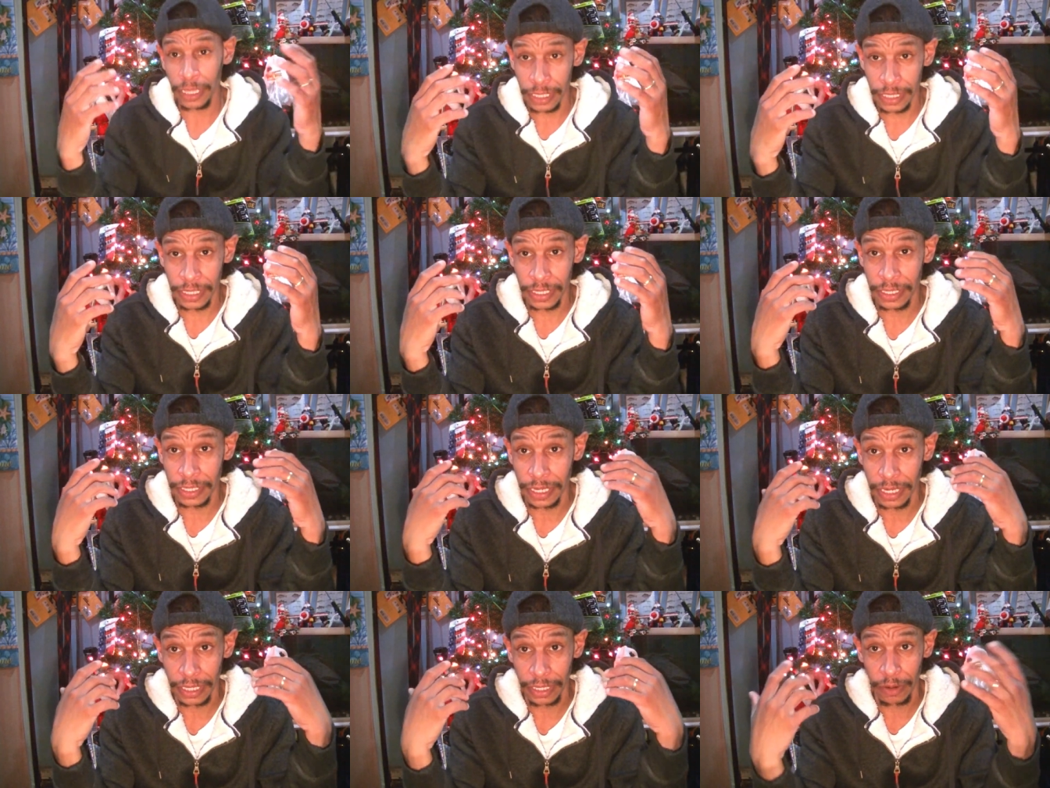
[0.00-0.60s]
this
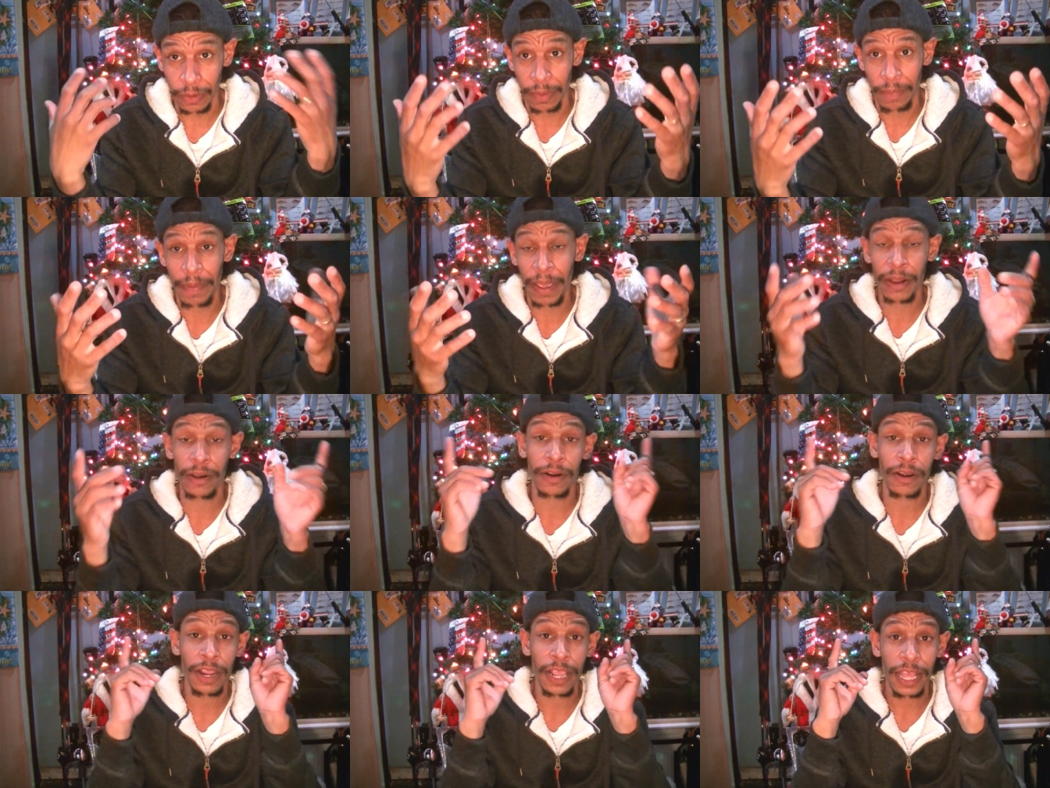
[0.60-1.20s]
is a little bit
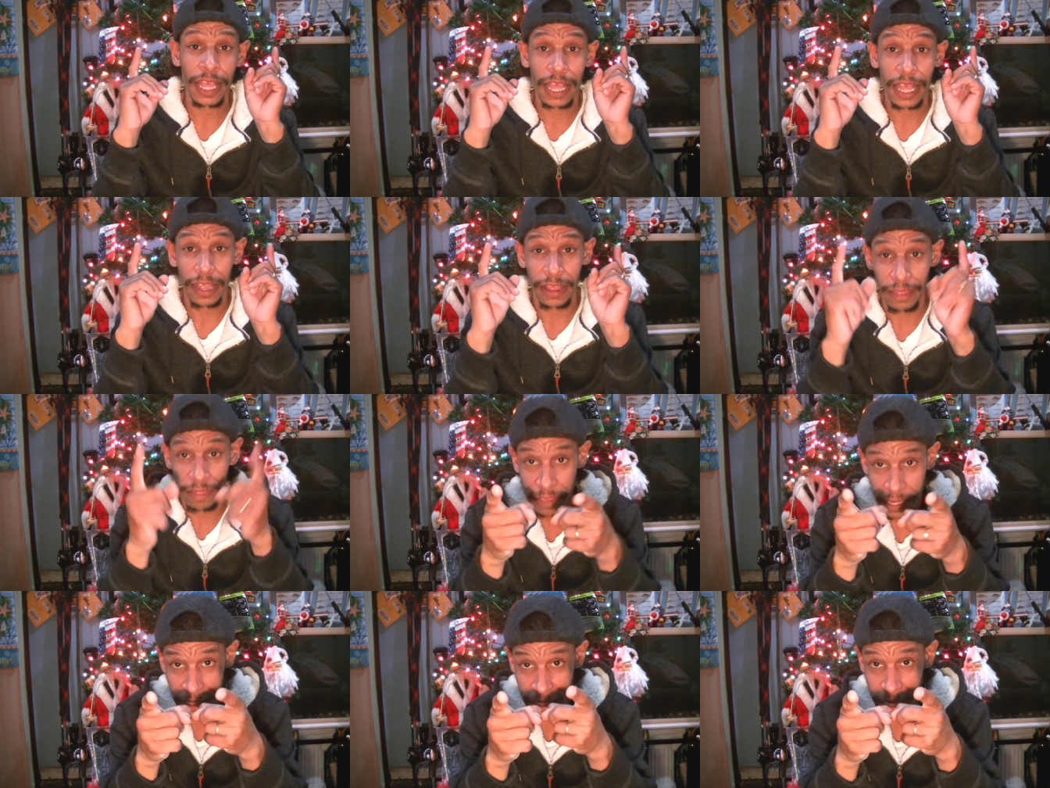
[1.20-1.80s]
better.
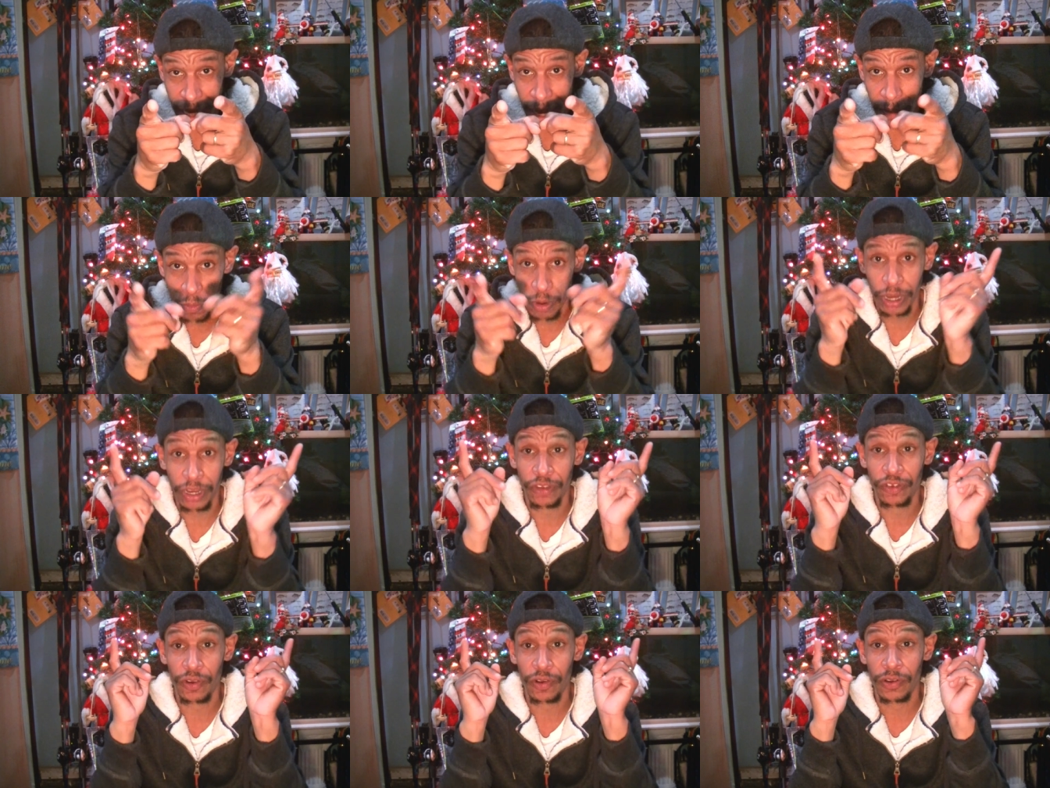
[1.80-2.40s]
This camera
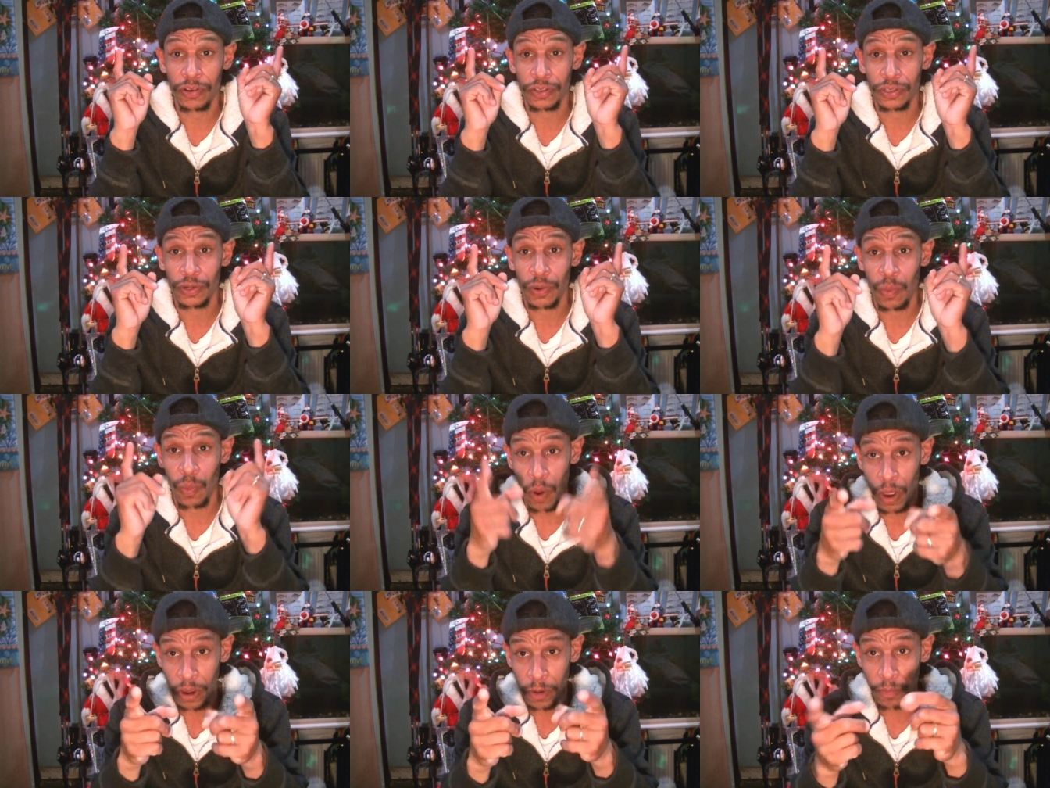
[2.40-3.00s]
is also
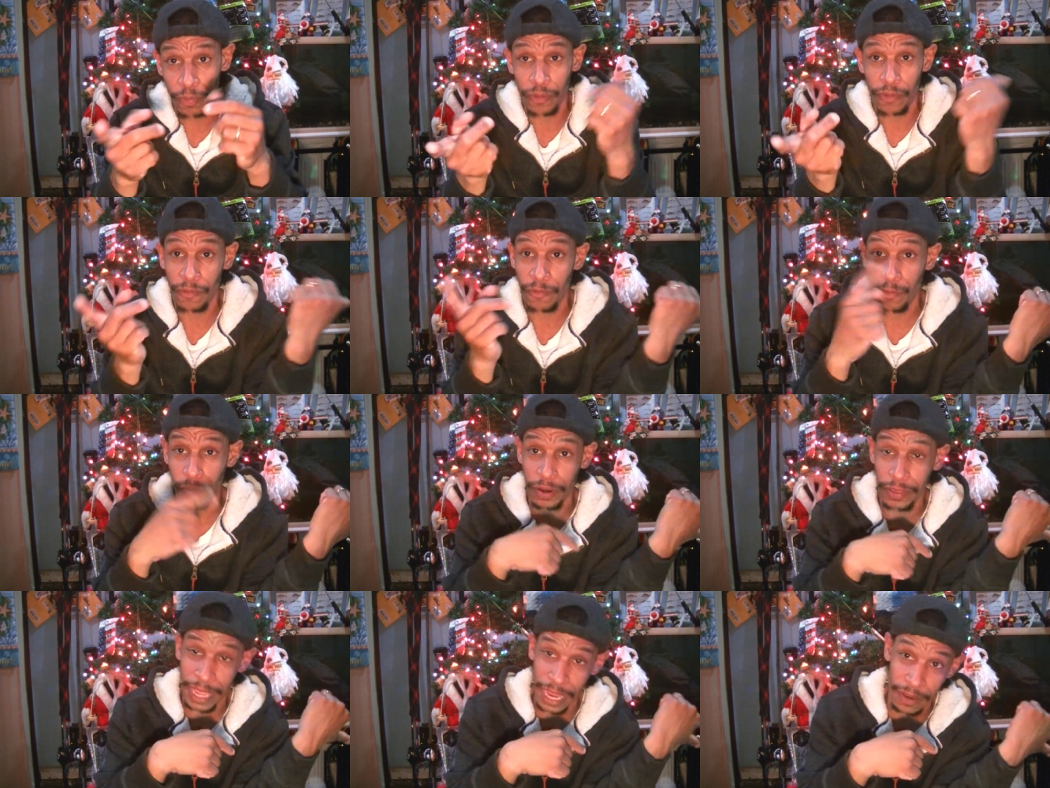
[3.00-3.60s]
waterproof,
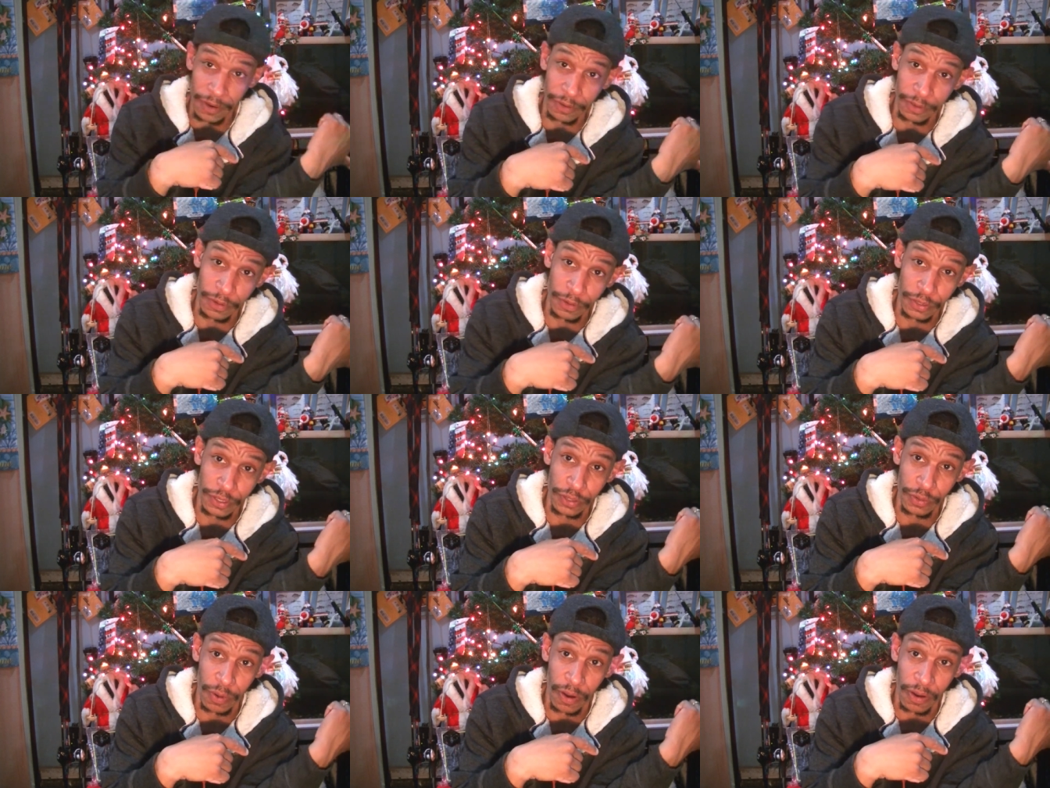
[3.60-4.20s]
where that,
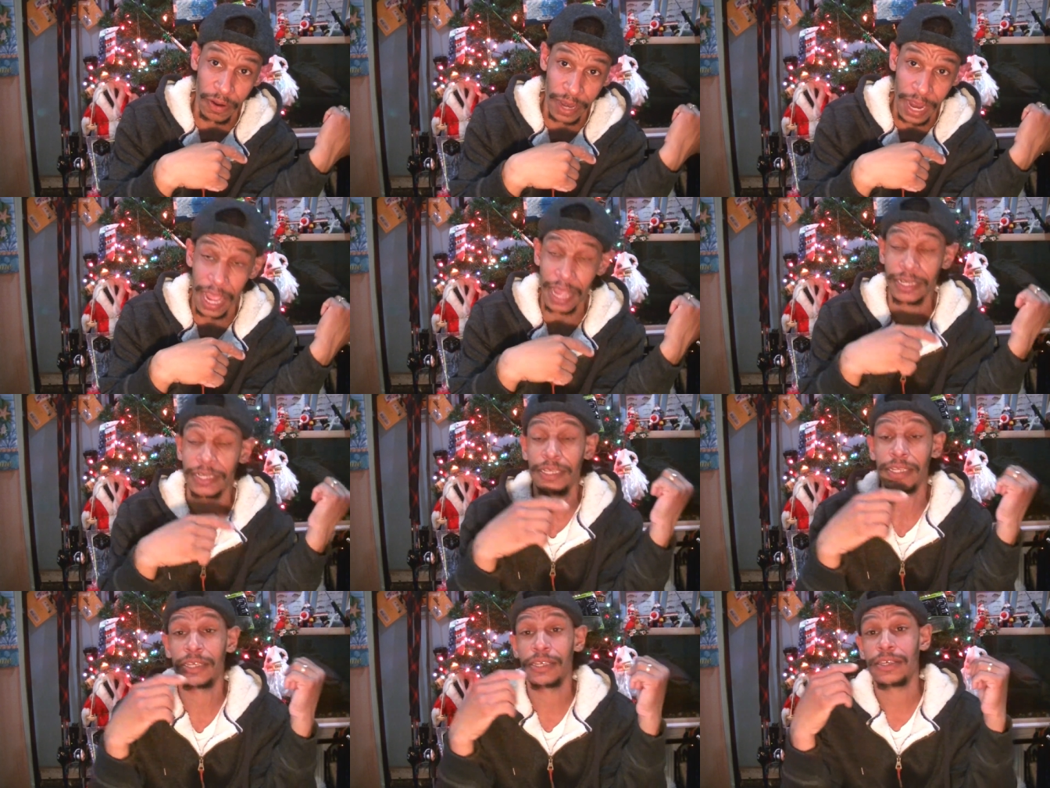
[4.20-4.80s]
those two are
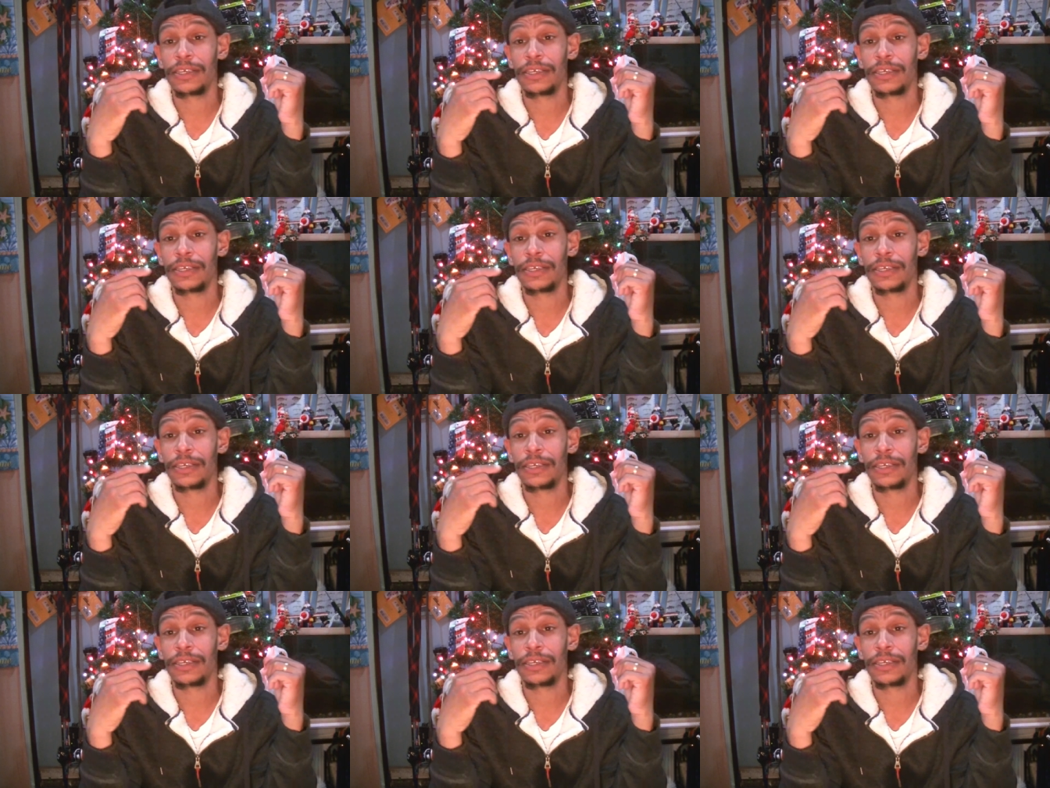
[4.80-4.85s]
not.